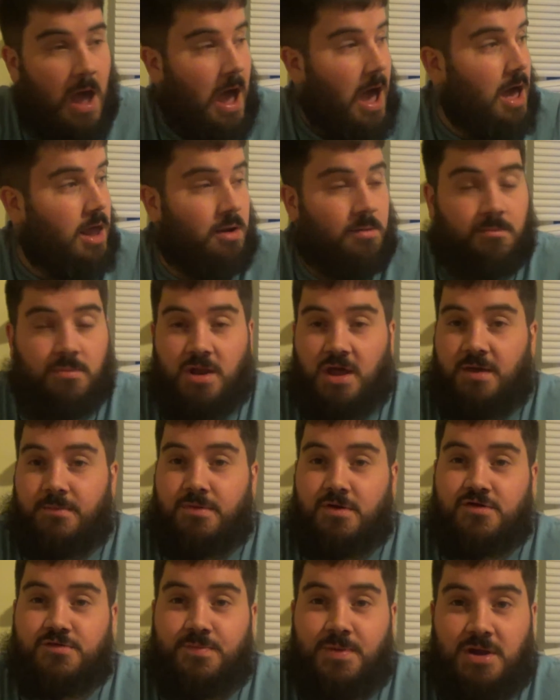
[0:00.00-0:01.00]
I don't believe
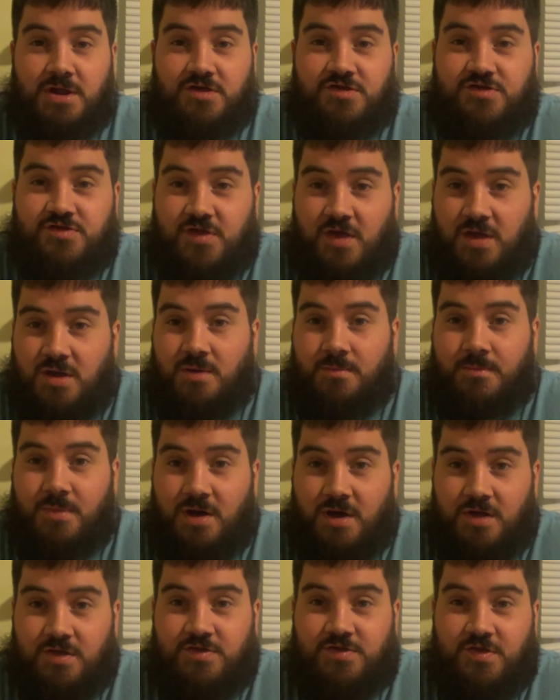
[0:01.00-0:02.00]
there's been a single
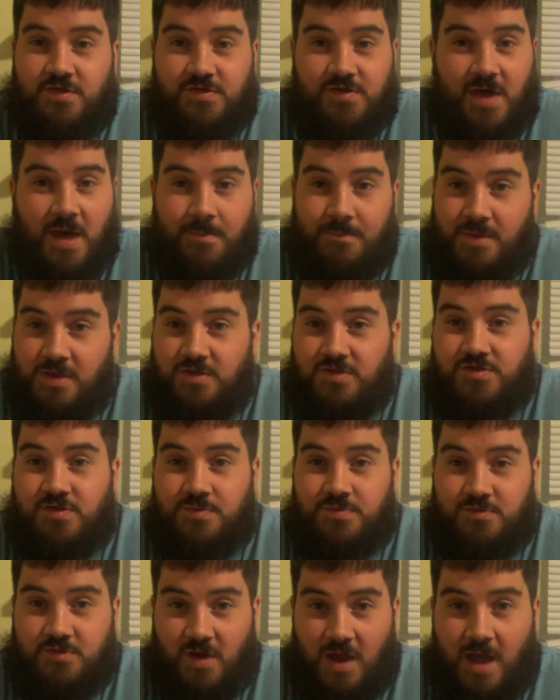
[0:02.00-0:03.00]
month since I've been
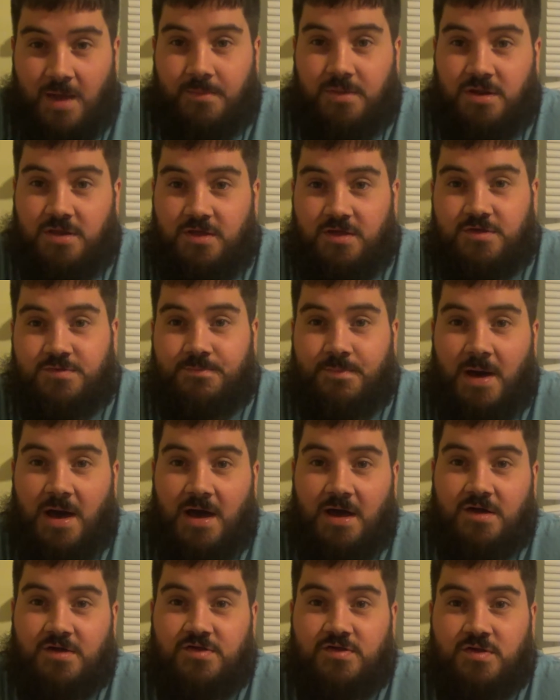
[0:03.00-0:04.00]
subscribing to this
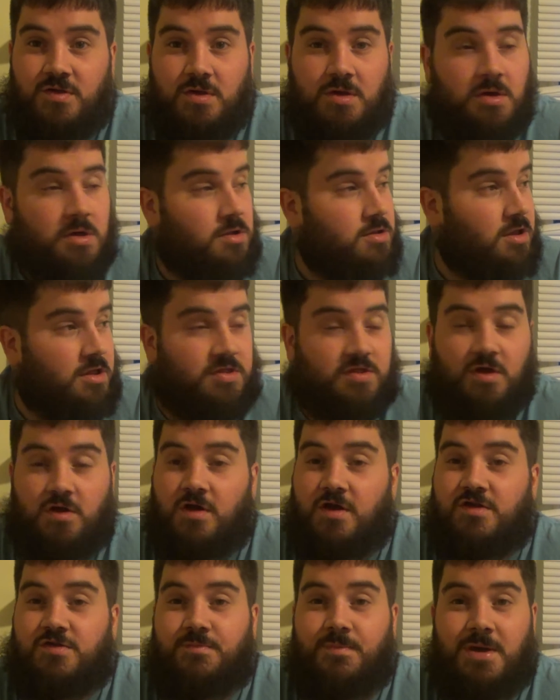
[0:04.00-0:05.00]
box that there
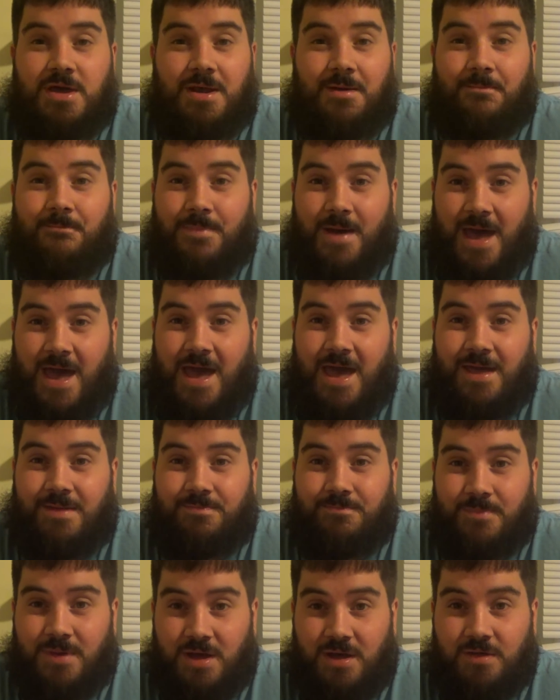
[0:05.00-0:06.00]
has been a
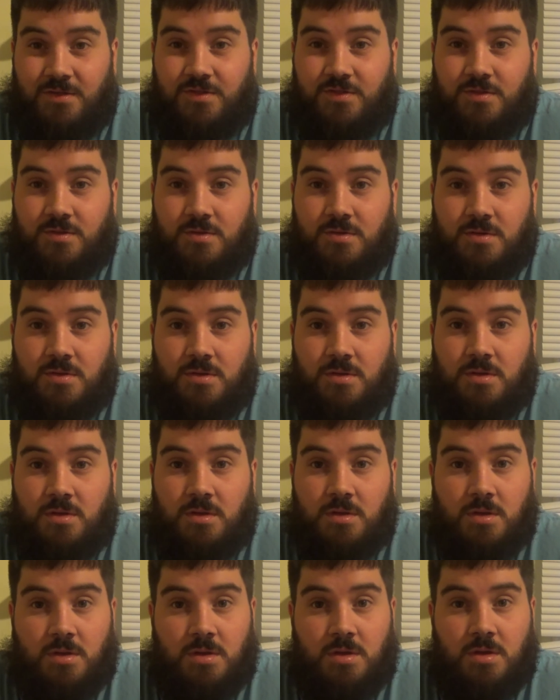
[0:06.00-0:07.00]
bad month.
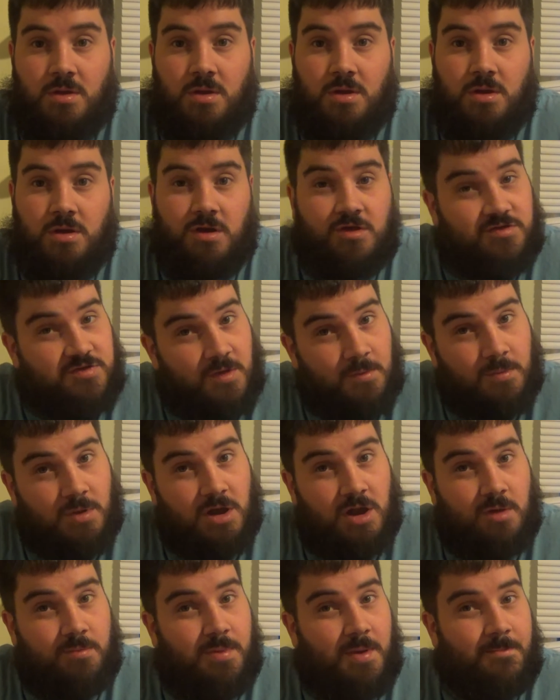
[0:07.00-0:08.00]
Some are
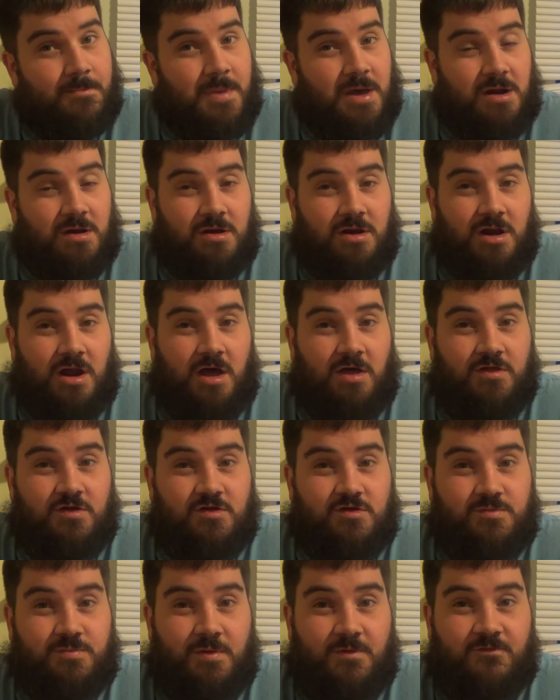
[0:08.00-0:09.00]
a little bit better than
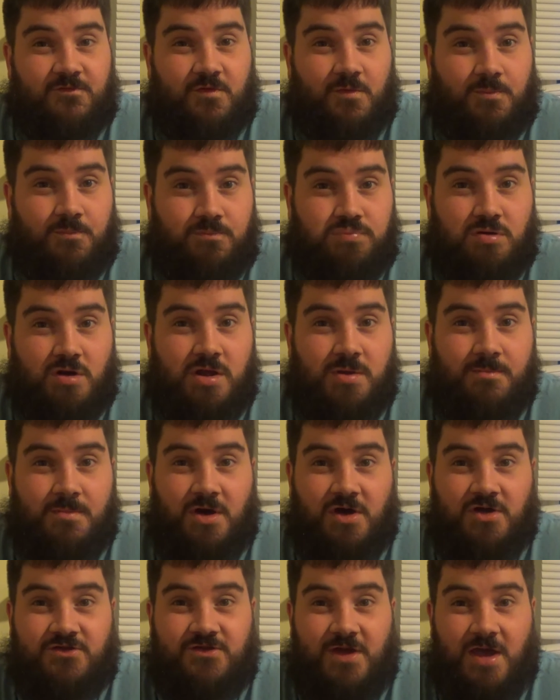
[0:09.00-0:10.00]
others, but for pretty
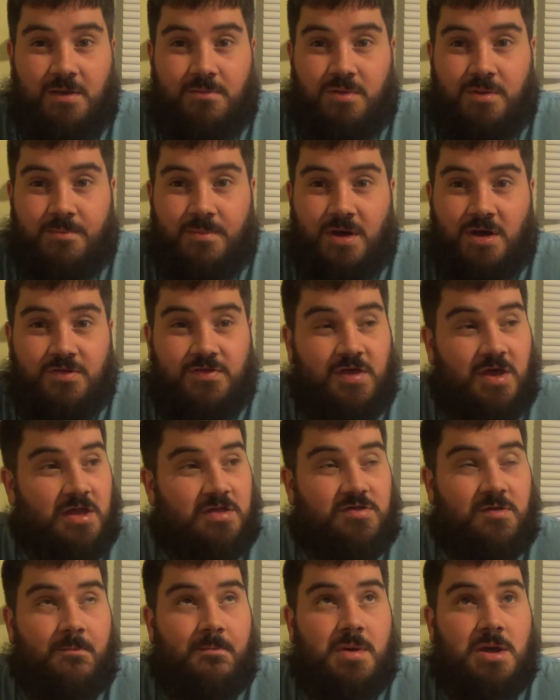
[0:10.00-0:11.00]
much every month,
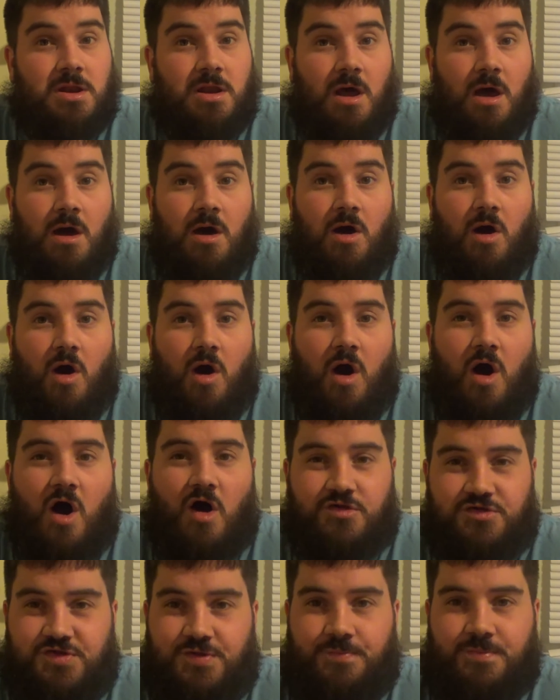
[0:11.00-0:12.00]
it's been
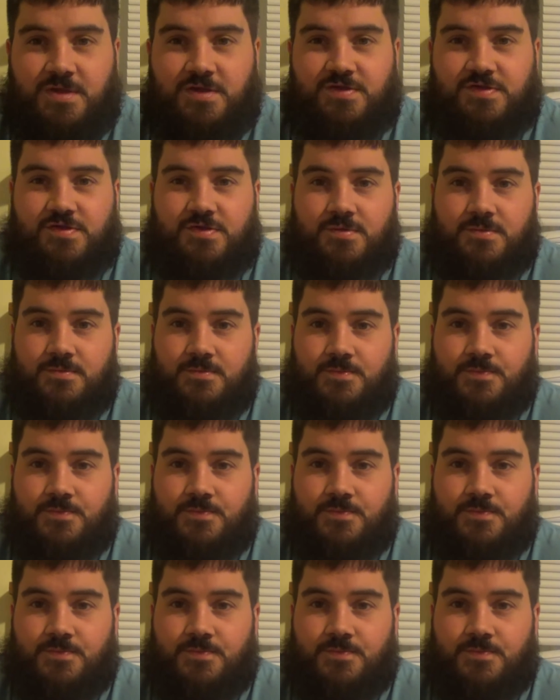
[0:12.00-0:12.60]
awesomeness.